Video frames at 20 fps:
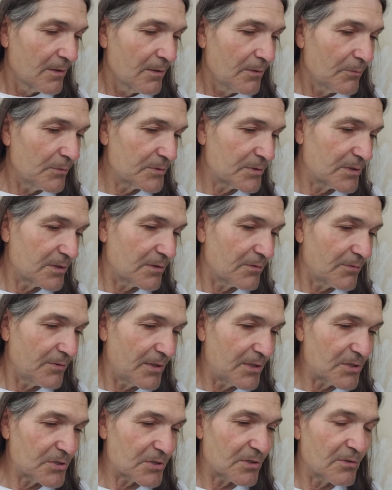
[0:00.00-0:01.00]
was the
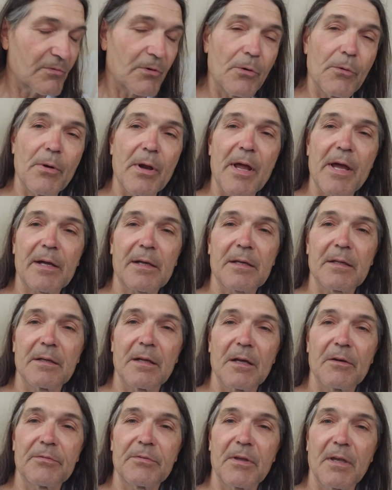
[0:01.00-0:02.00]
invasion of Iraq and
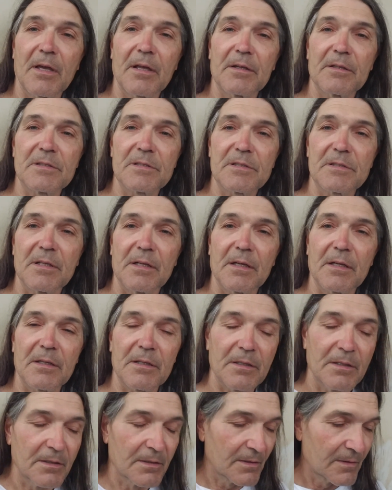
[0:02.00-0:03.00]
Afghanistan.
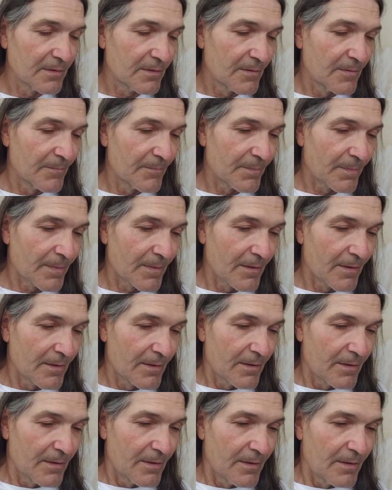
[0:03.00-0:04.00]

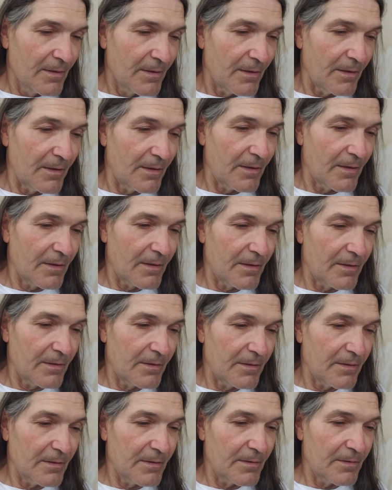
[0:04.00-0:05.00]

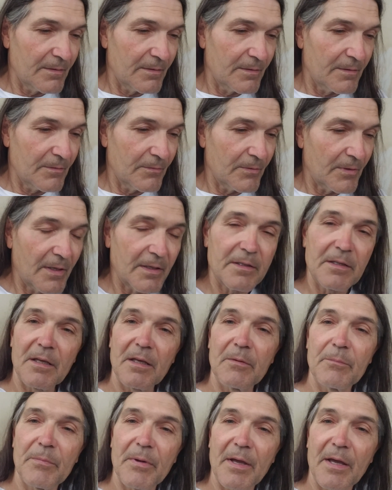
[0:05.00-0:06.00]
And when I
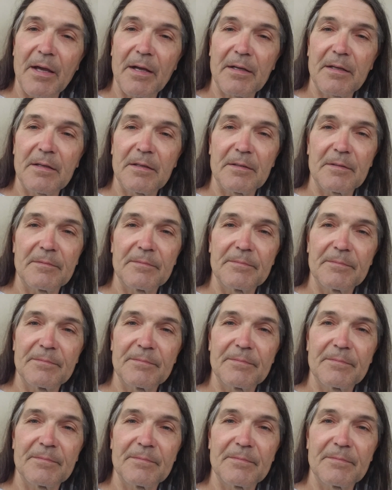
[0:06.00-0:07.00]
came back,
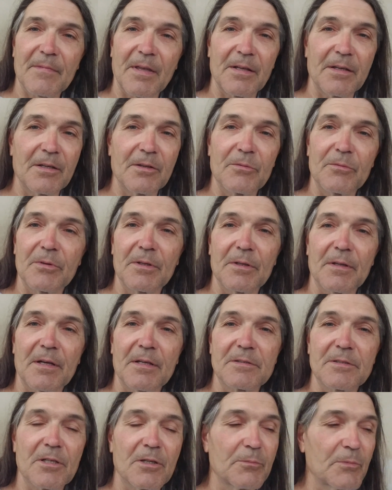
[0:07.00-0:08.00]
I didn't
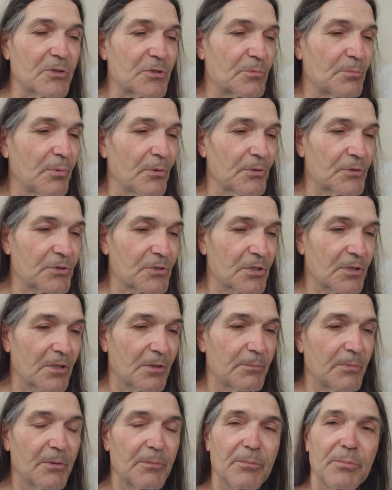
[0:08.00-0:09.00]
realize how much bullshit
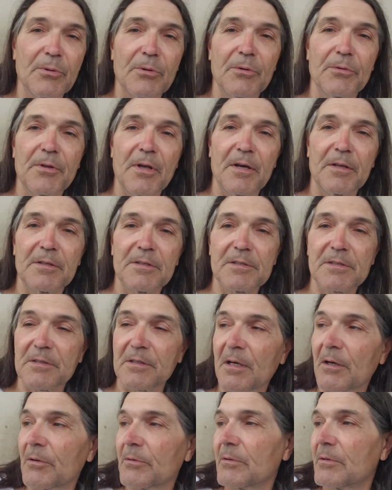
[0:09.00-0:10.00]
had been pulled on us
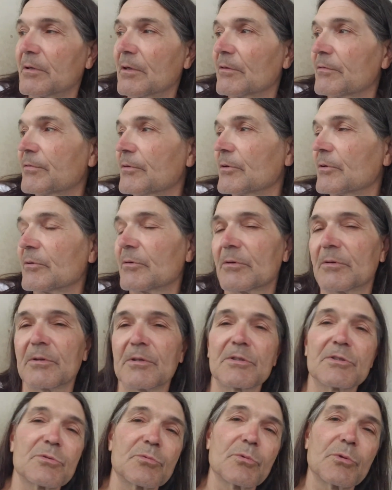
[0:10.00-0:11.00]
and how different
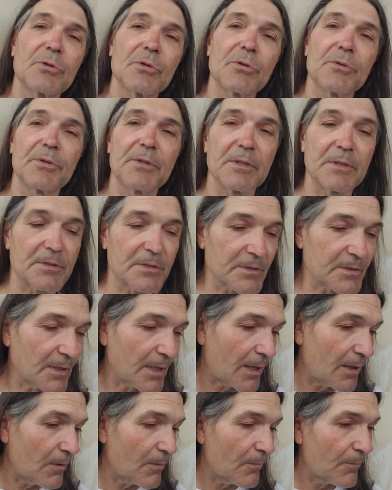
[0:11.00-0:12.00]
this world is
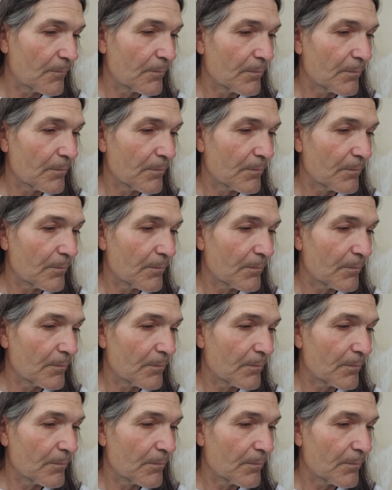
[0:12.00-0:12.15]
now